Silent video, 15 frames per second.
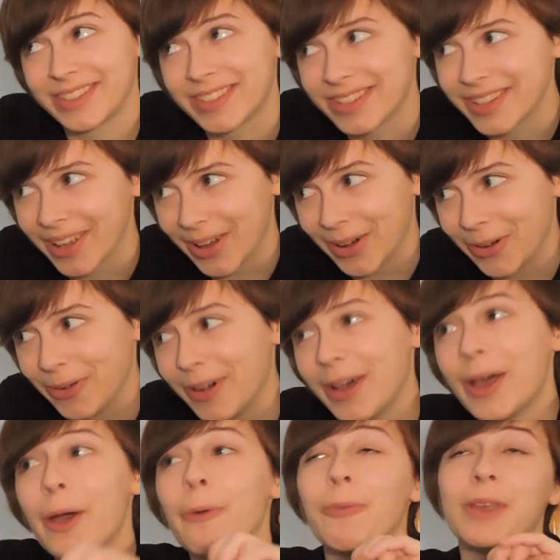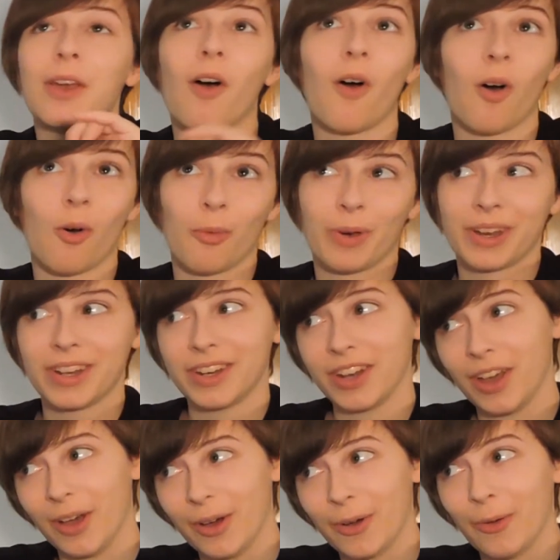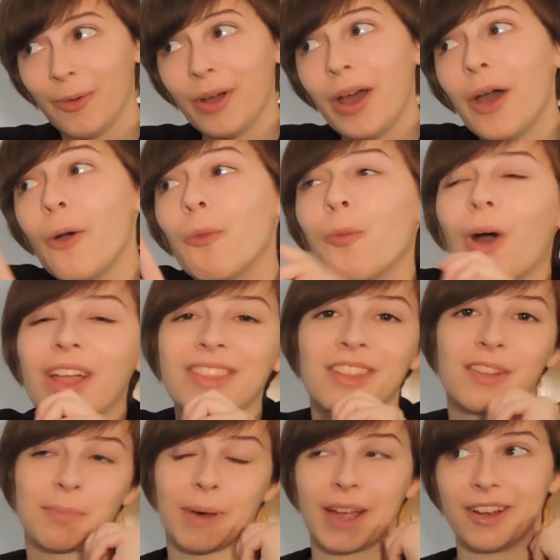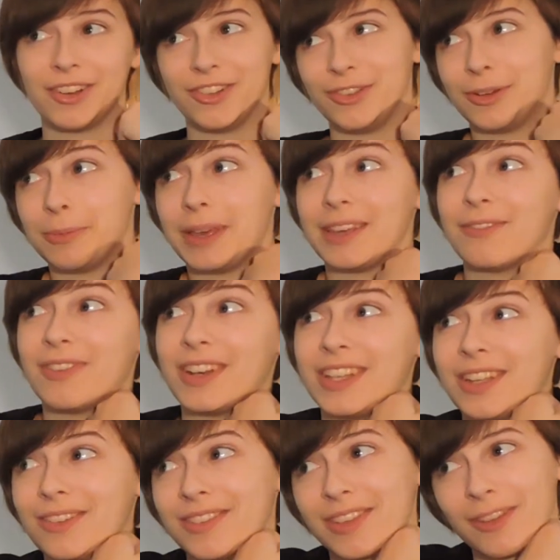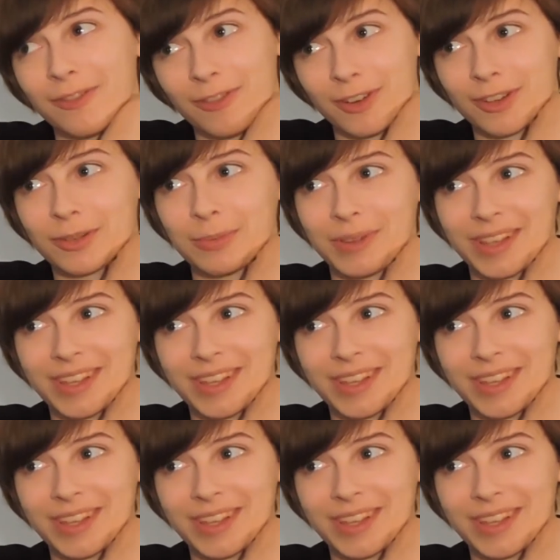So, we all want to know what inspired you to make videos in the first